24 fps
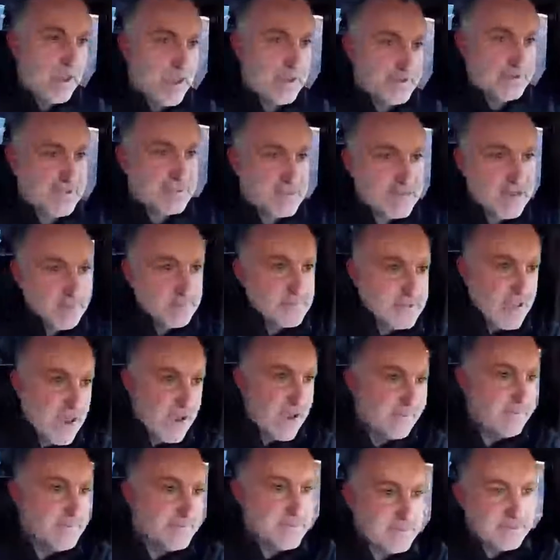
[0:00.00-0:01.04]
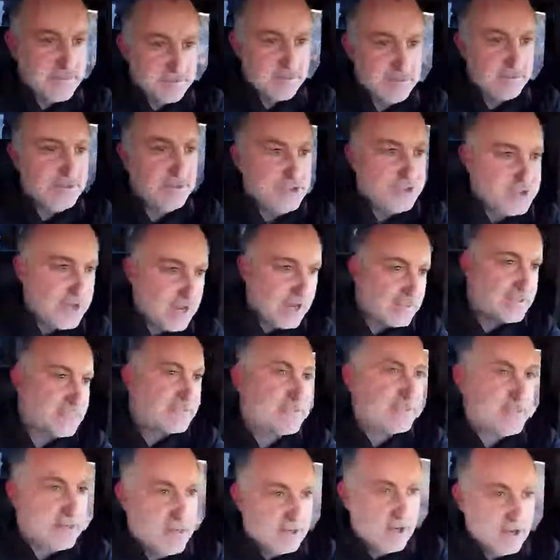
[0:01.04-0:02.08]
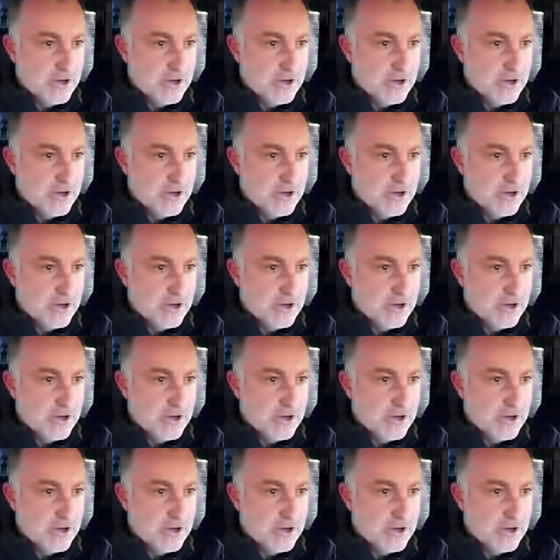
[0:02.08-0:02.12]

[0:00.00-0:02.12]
And sometimes just